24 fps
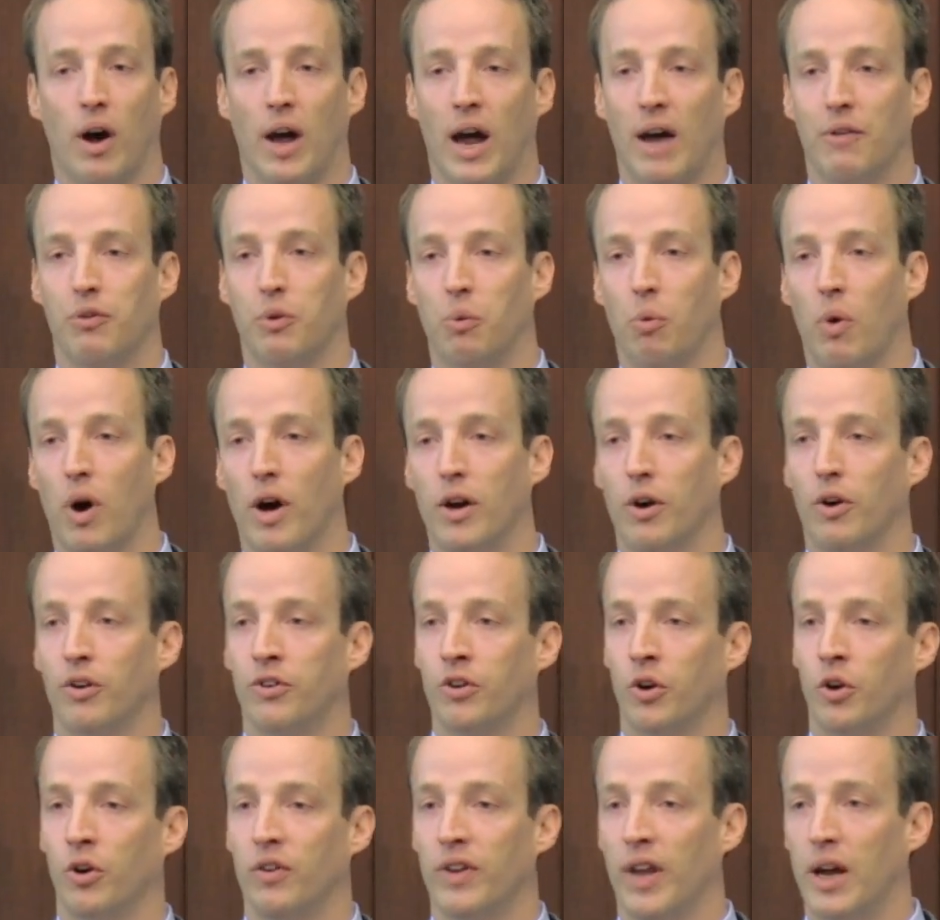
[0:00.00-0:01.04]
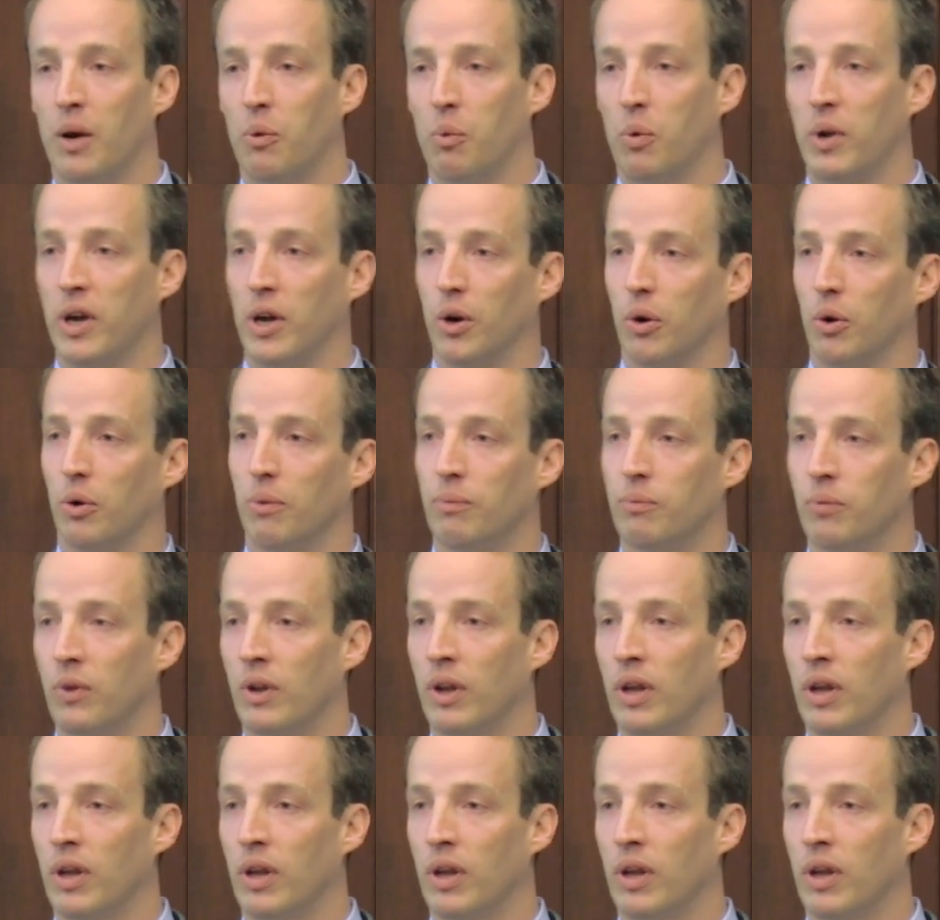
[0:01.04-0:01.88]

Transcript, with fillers: have the water turn that wheel,